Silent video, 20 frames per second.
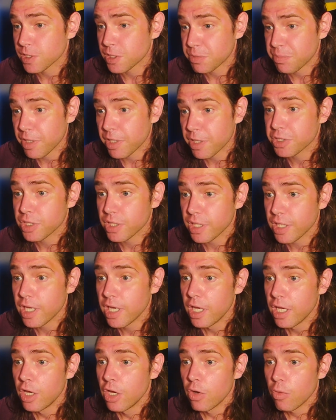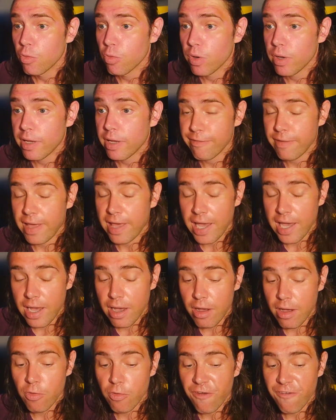especially with
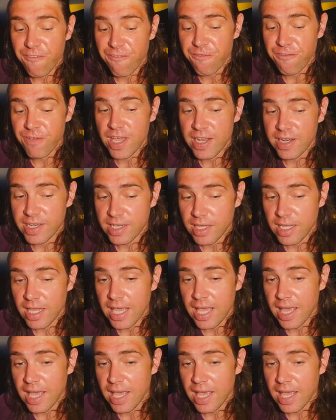how fit,